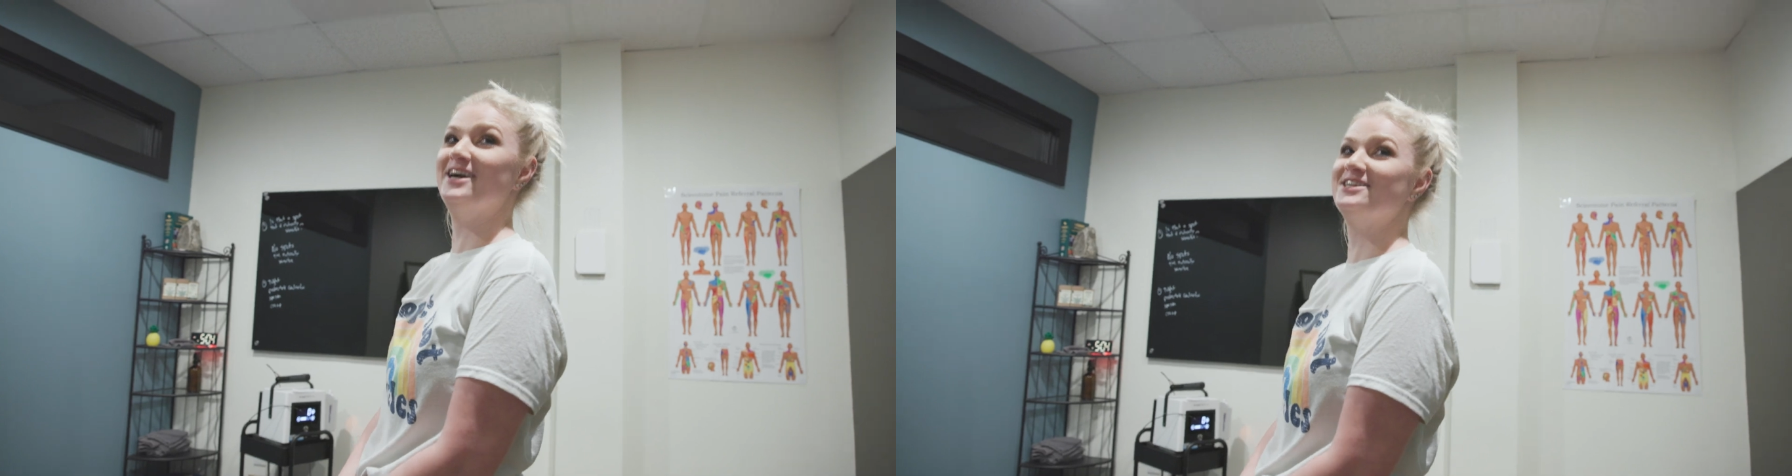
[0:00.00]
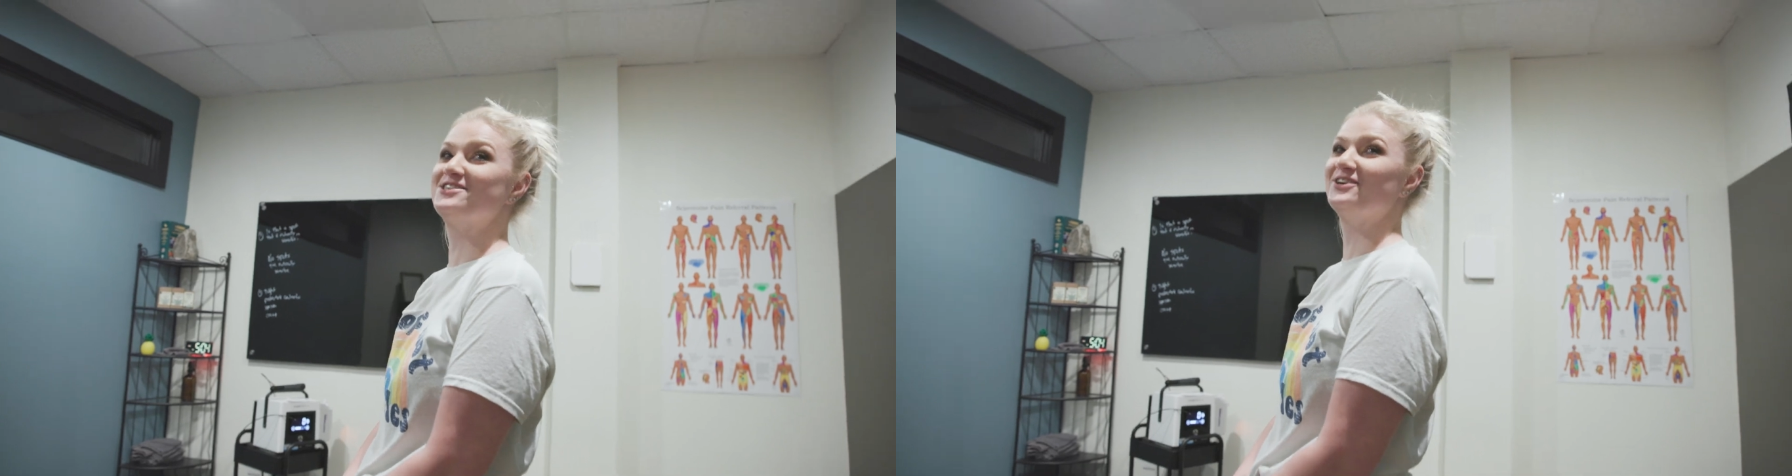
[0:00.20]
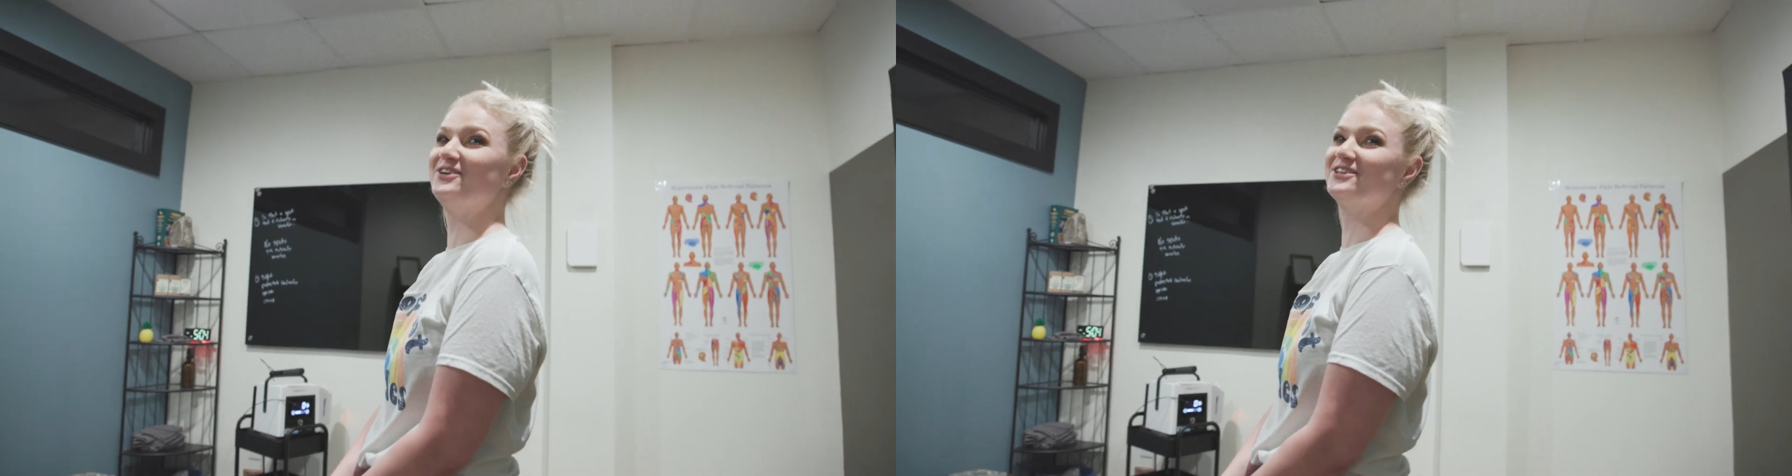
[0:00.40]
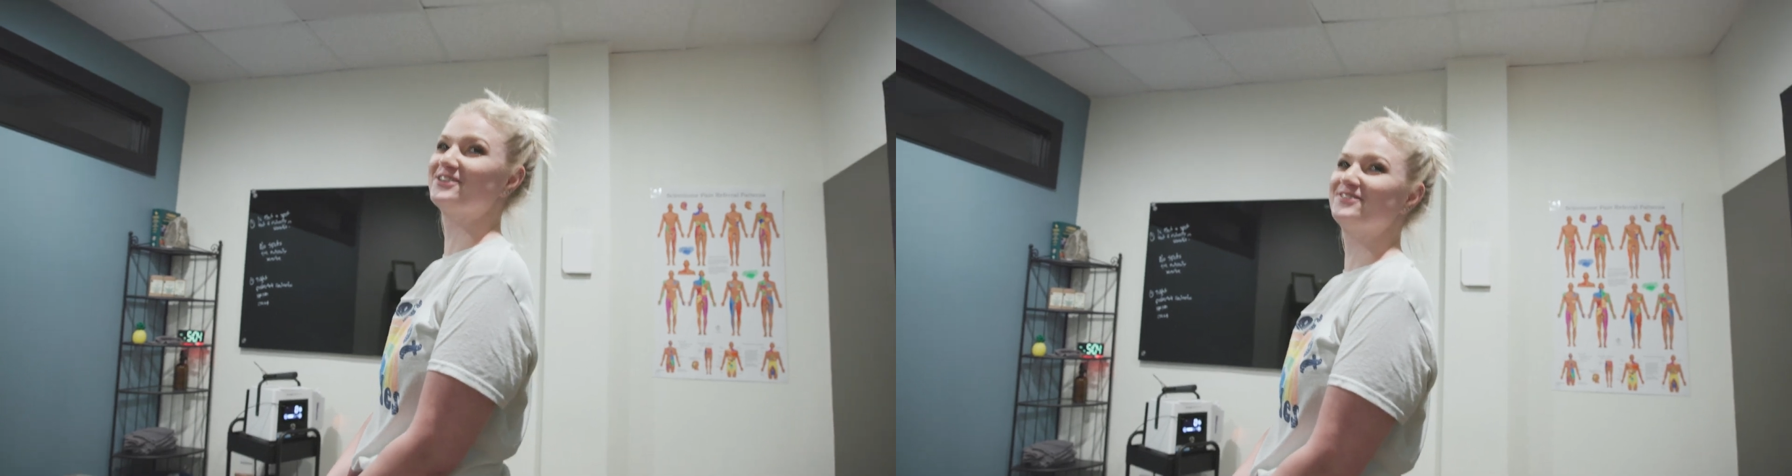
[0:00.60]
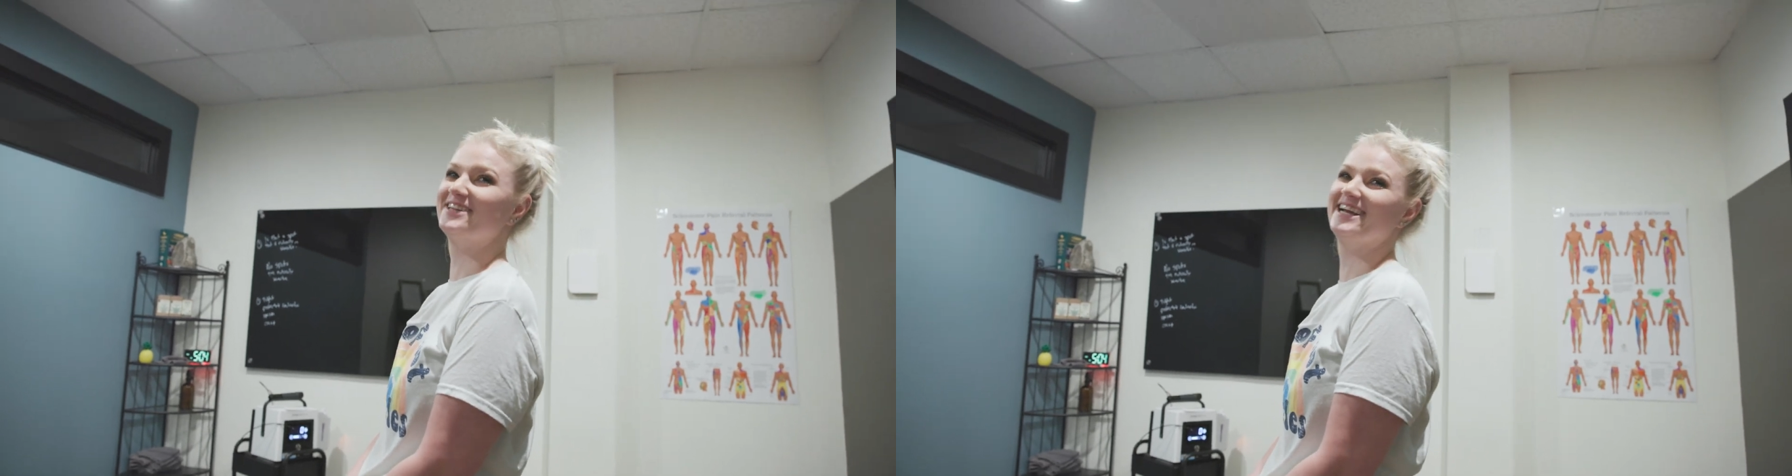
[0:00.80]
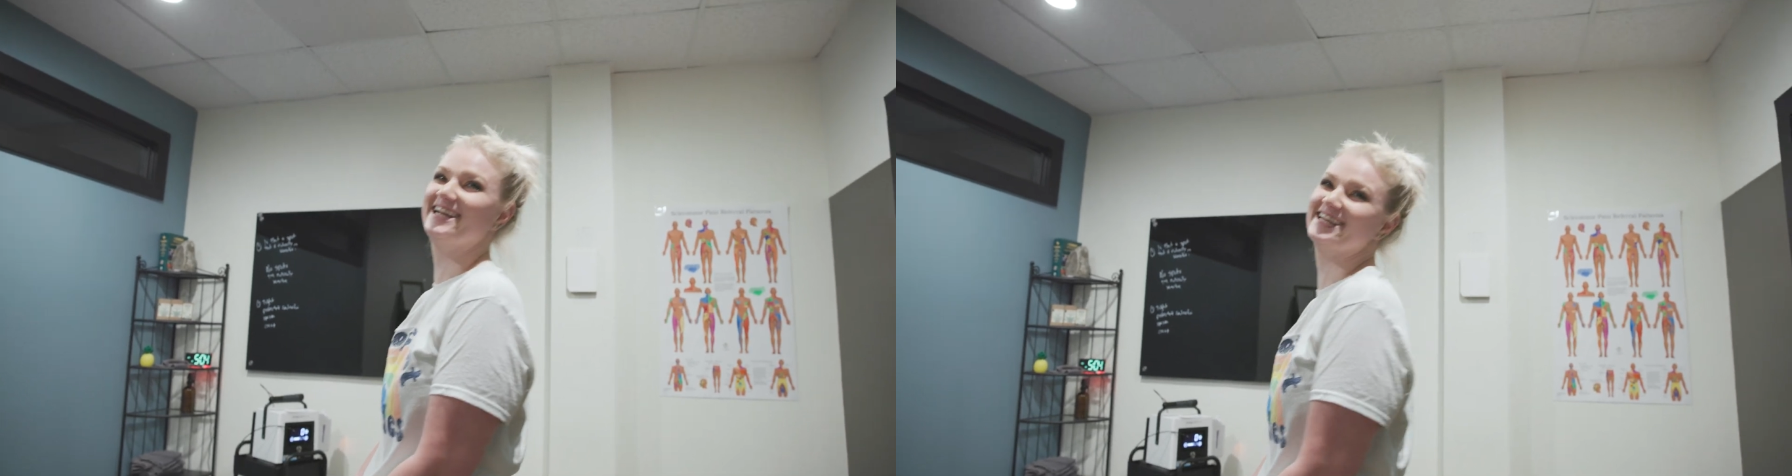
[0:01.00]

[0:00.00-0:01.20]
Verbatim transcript: my shoulder blade.